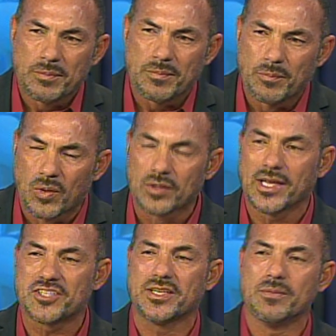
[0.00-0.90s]
more or
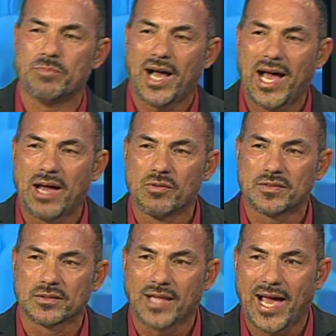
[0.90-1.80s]
less get by with
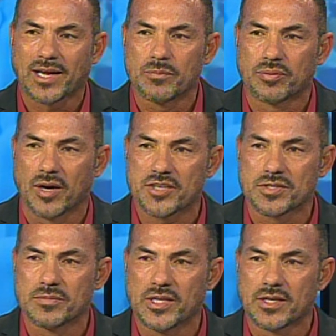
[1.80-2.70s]
the lack of
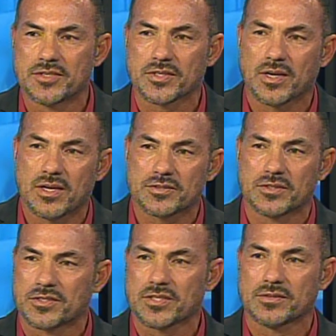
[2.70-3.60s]
pressure because
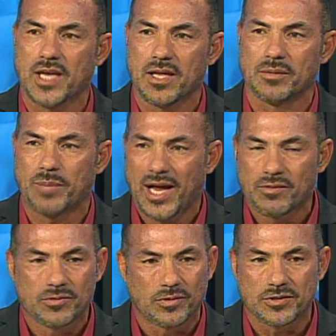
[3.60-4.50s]
they're so talented.
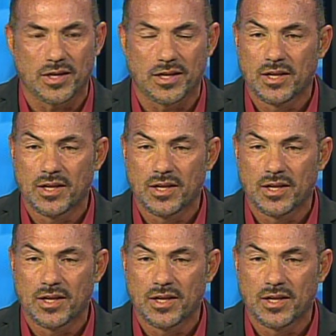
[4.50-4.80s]
Byron